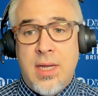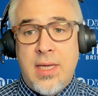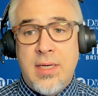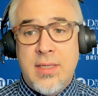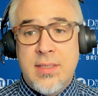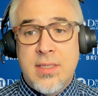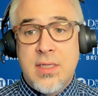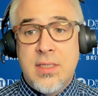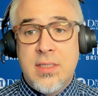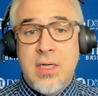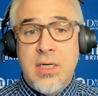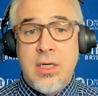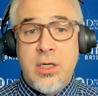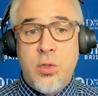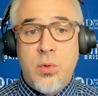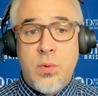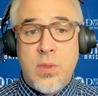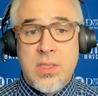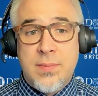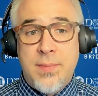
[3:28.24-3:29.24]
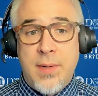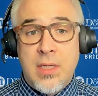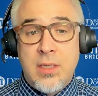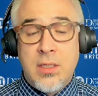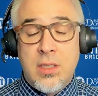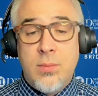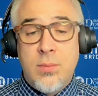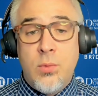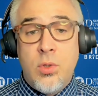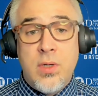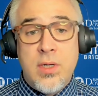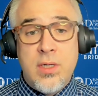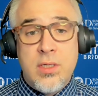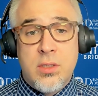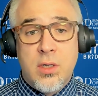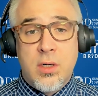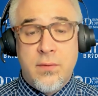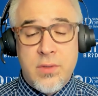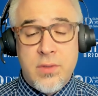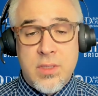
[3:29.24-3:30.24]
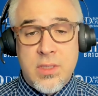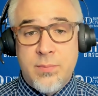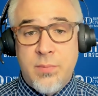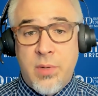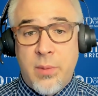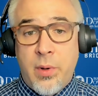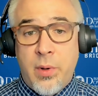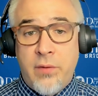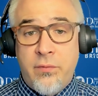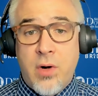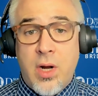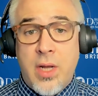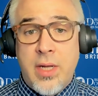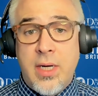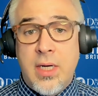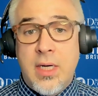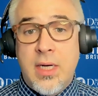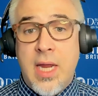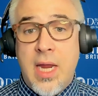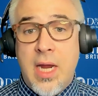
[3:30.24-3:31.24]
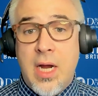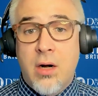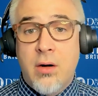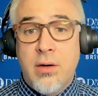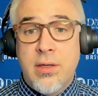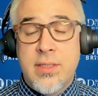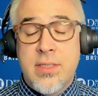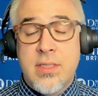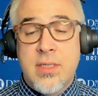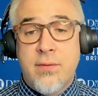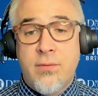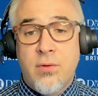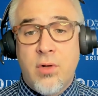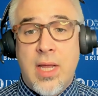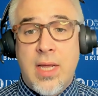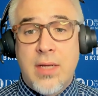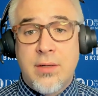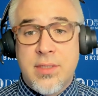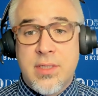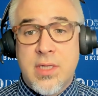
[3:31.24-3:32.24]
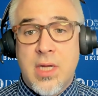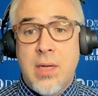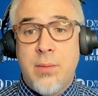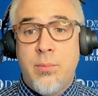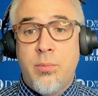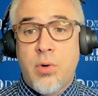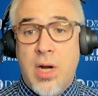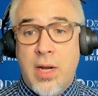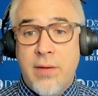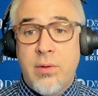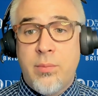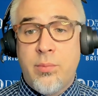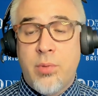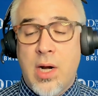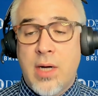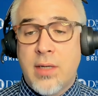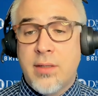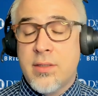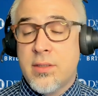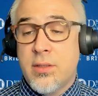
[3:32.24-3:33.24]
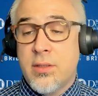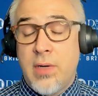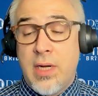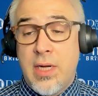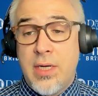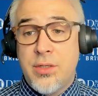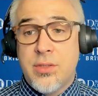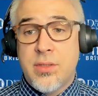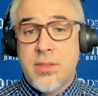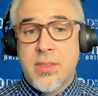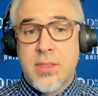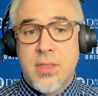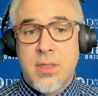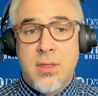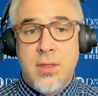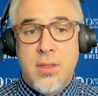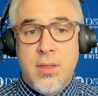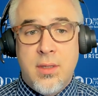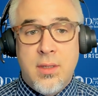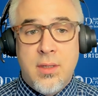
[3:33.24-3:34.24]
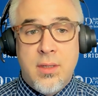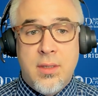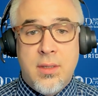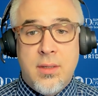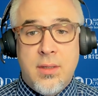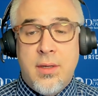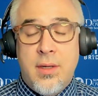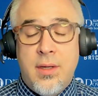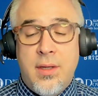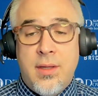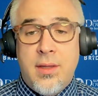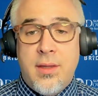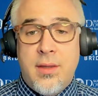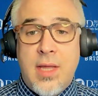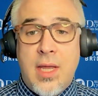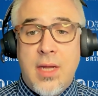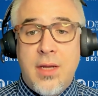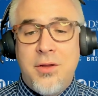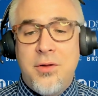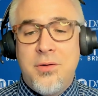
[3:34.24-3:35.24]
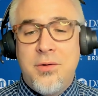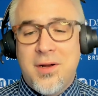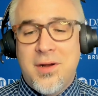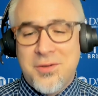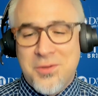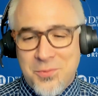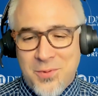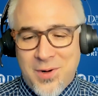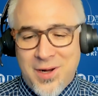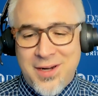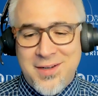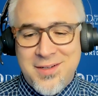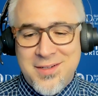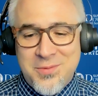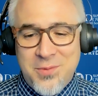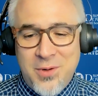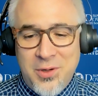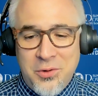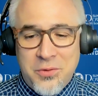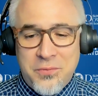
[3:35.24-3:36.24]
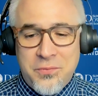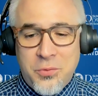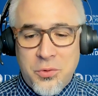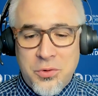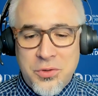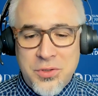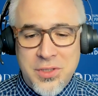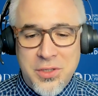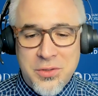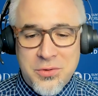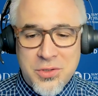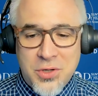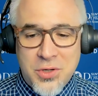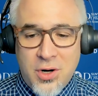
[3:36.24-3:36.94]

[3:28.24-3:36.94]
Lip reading: and has continued to expand community services by providing care at several outside private practice locations. Thank you, Dr. Wigand. We look forward to your